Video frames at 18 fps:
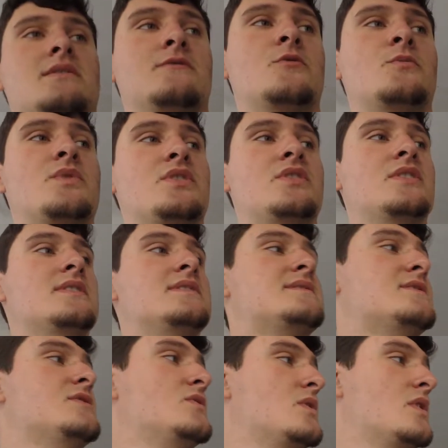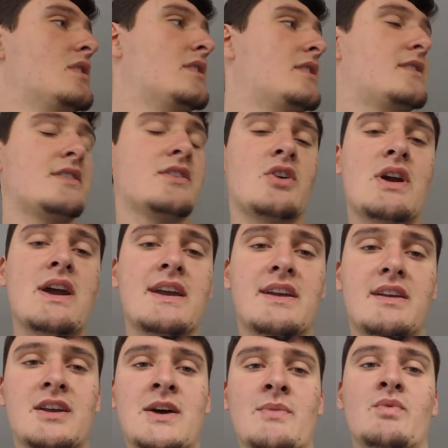we'll be good to
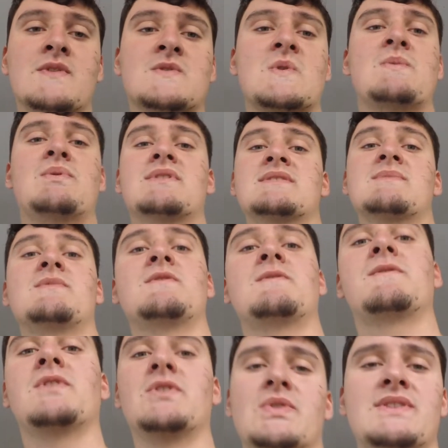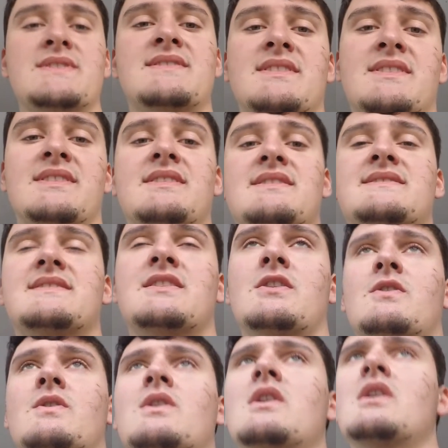crank it up once we put some new fluids in it.
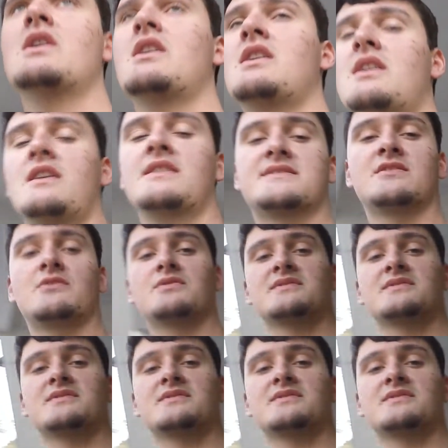So it also